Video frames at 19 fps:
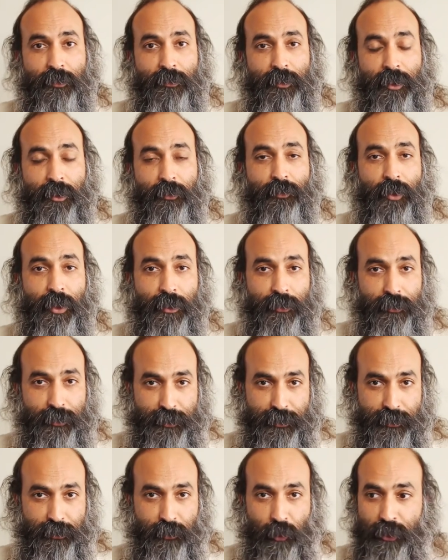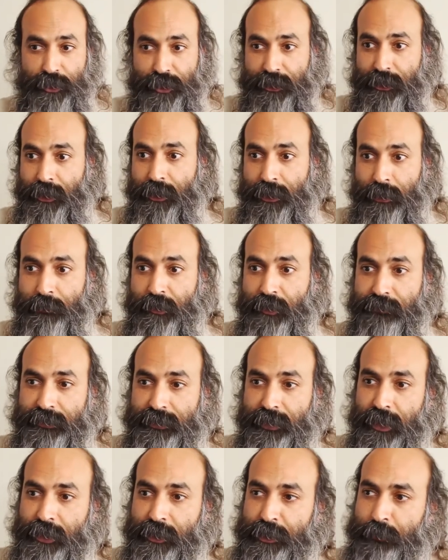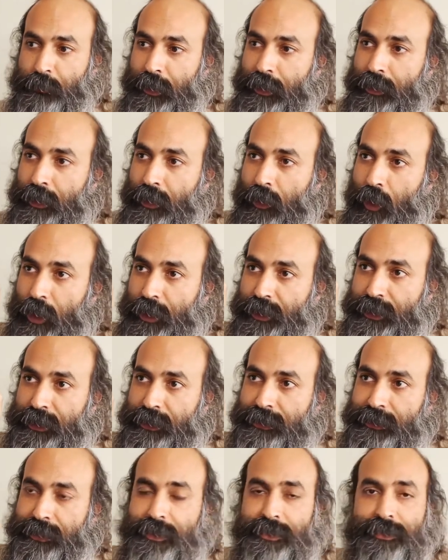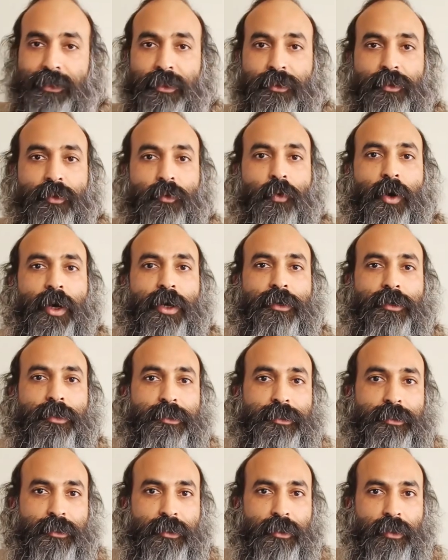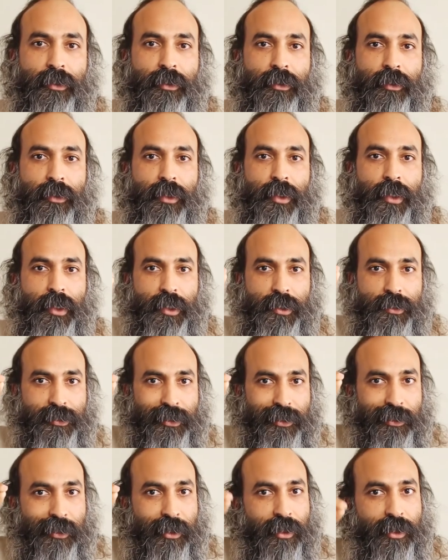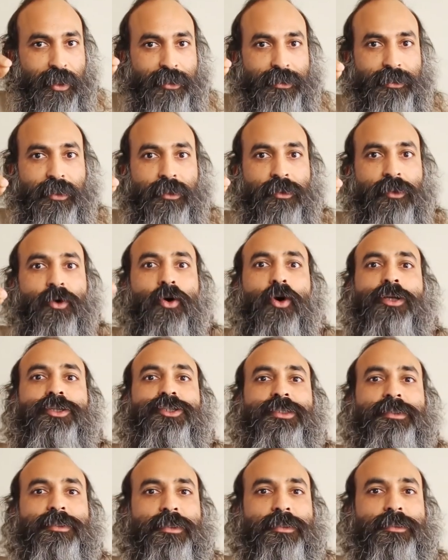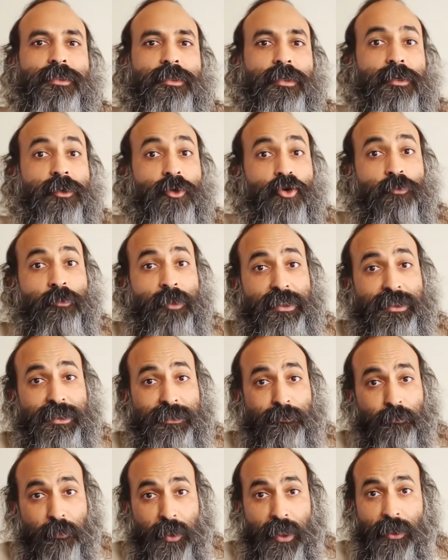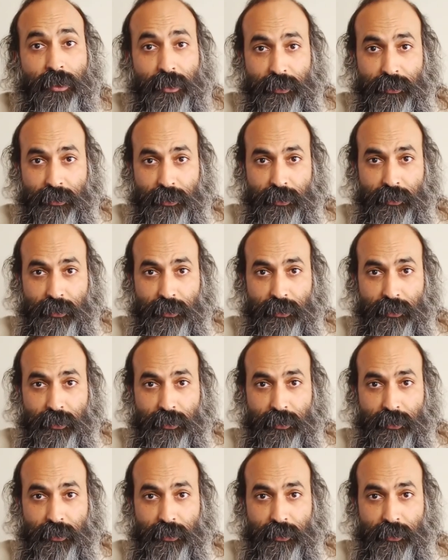virus, not just in terms of size, but the consciousness in the virus is little less than the consciousness in a human being.